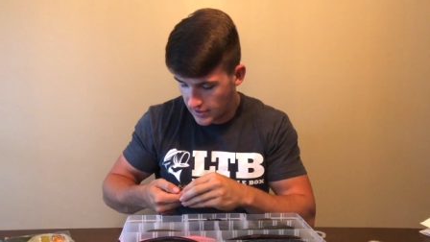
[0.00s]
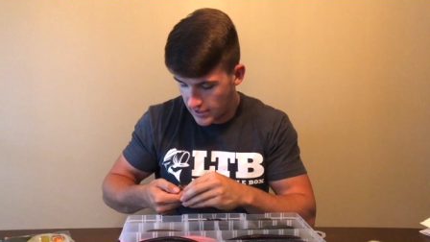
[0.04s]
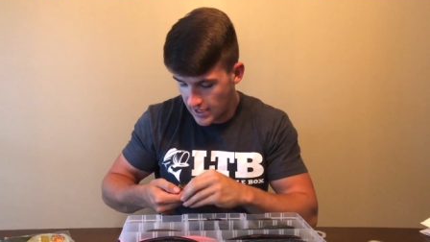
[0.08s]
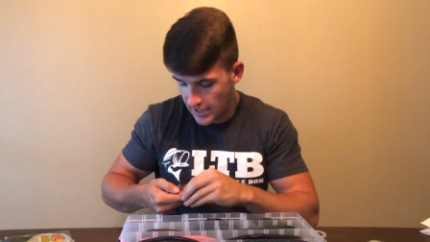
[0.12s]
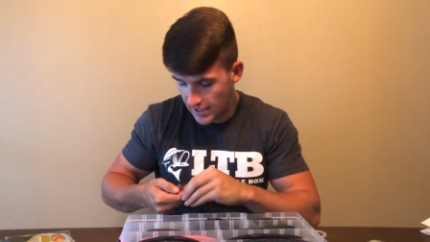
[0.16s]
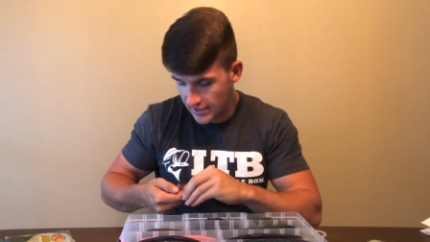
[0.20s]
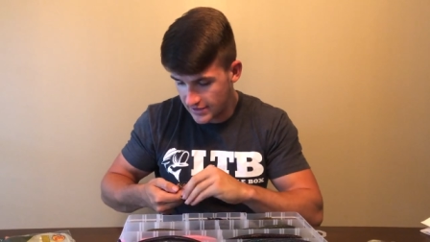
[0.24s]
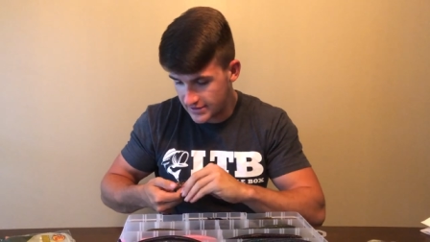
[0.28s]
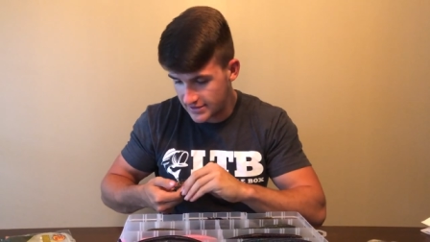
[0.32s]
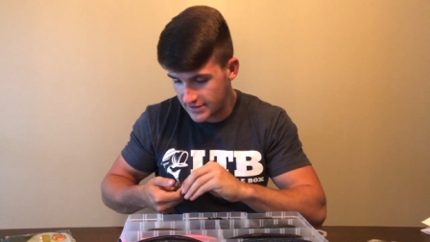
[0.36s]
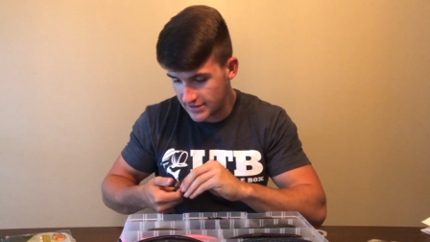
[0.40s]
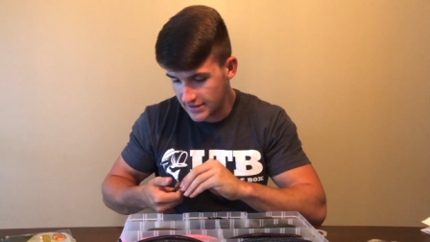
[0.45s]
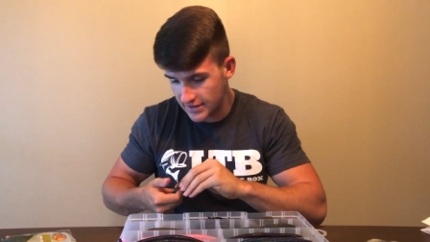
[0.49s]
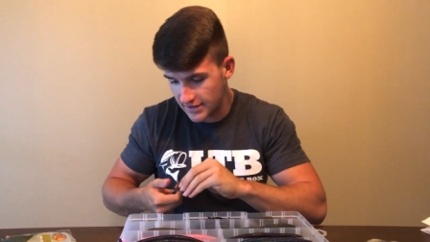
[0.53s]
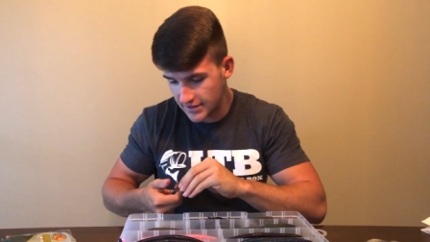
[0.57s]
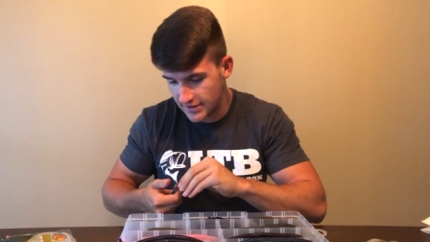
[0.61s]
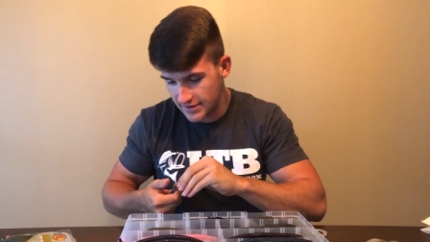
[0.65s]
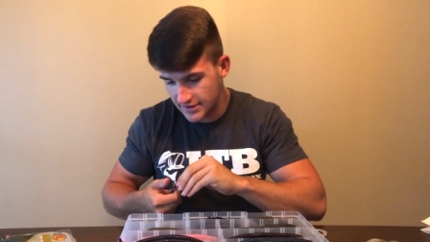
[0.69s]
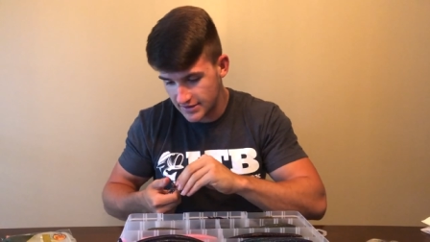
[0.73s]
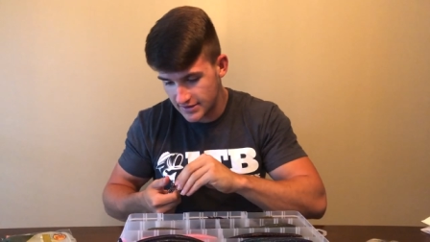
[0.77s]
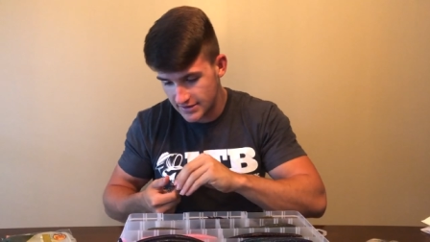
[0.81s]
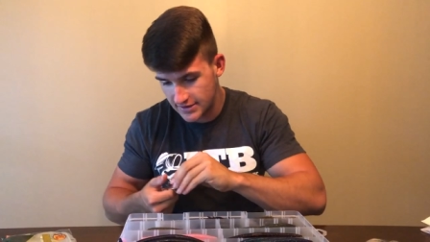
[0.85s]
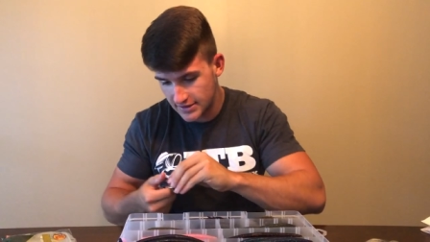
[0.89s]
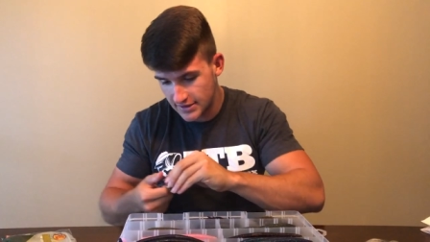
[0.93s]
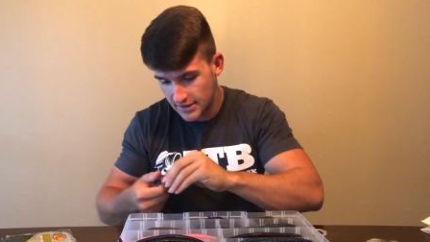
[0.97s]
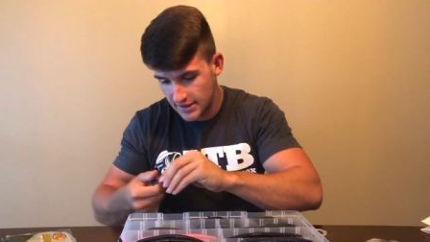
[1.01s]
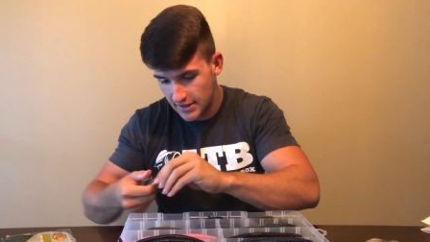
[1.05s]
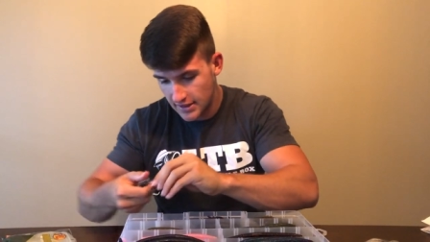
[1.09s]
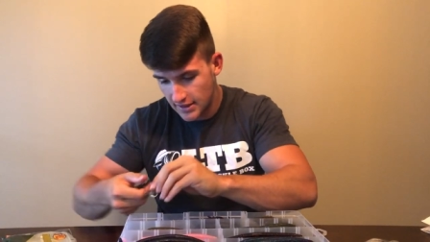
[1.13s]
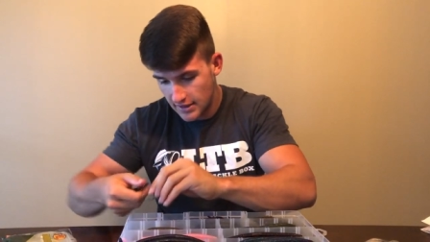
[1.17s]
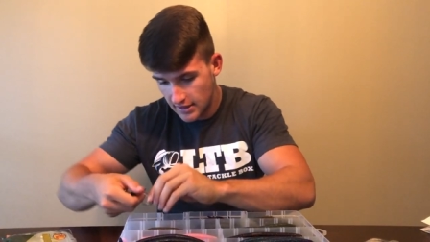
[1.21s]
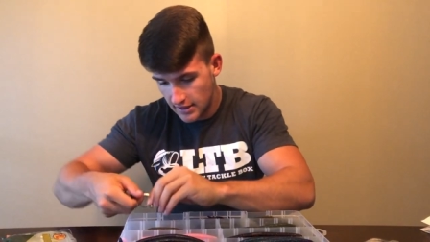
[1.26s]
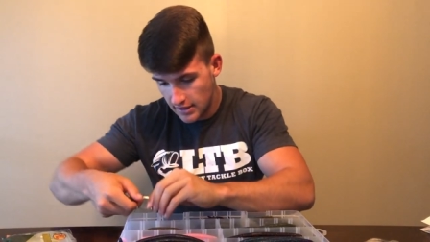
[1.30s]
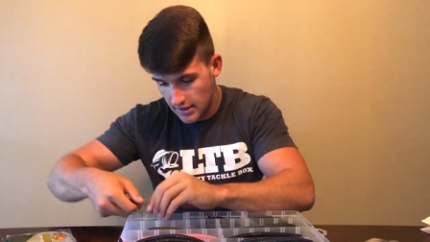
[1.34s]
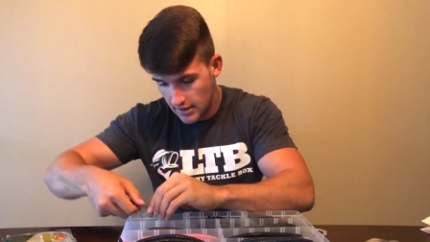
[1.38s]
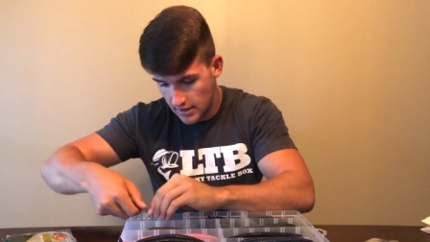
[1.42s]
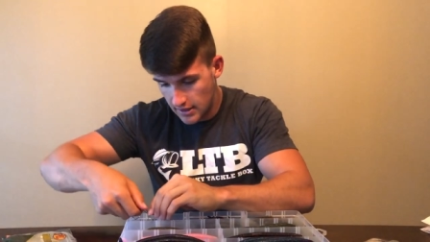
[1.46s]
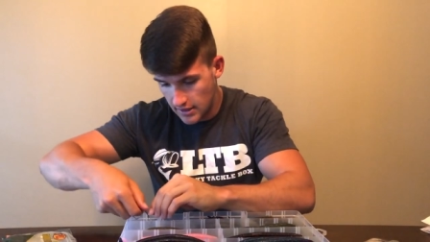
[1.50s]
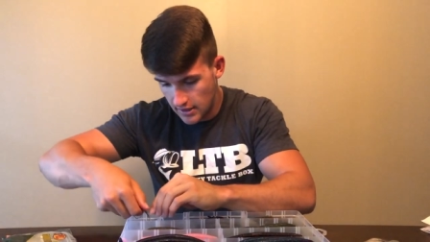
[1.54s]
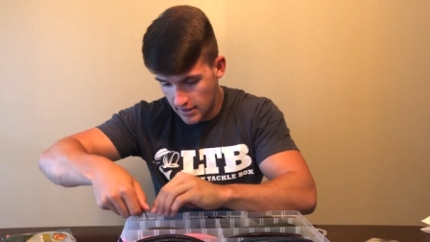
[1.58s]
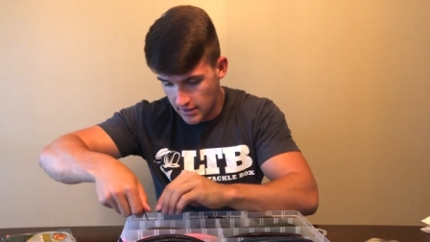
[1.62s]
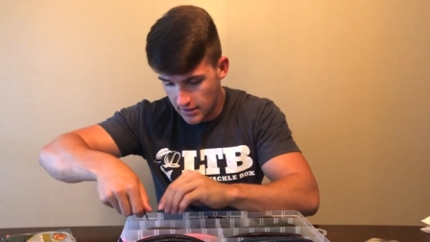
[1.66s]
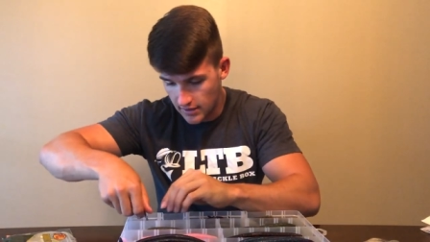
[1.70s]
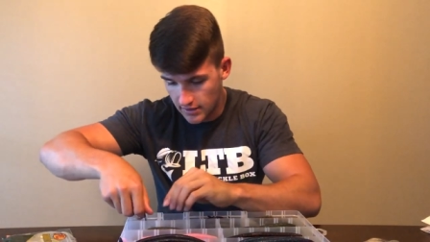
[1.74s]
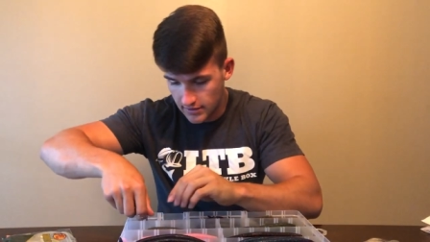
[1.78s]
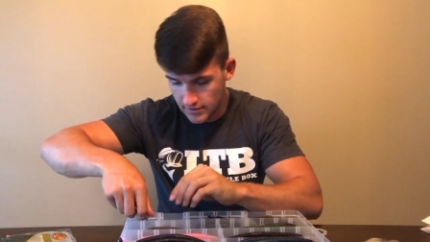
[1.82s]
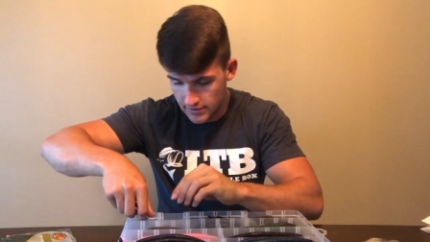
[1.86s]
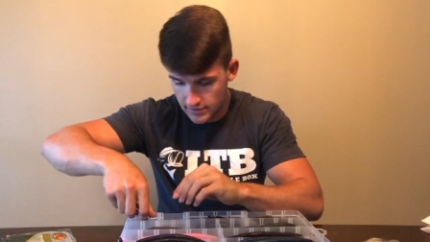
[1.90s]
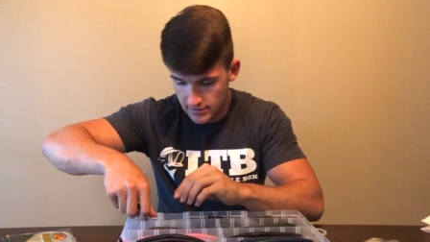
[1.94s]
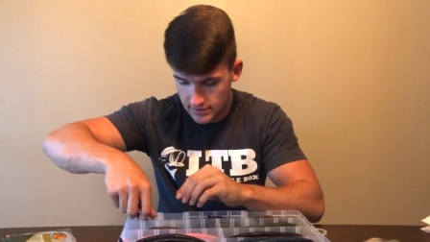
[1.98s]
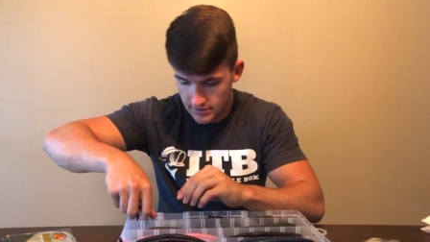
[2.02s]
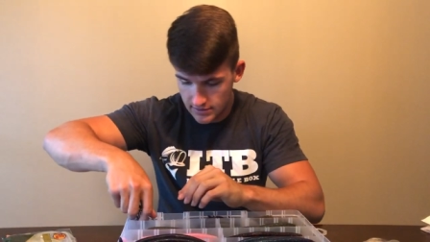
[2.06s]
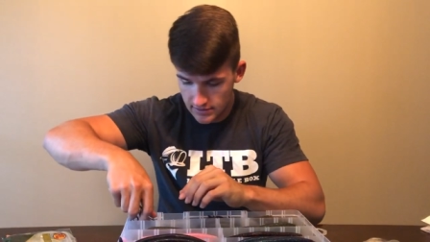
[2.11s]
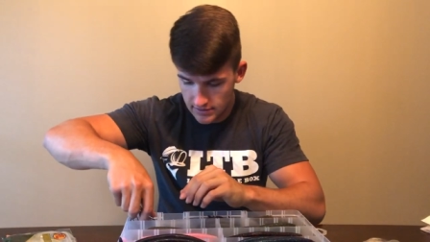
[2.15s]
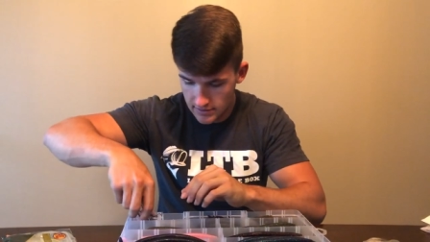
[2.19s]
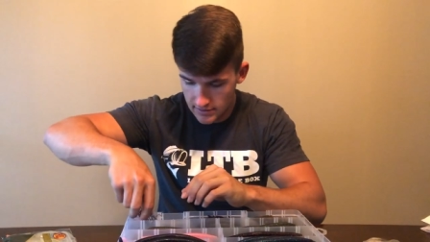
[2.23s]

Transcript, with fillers: case is, and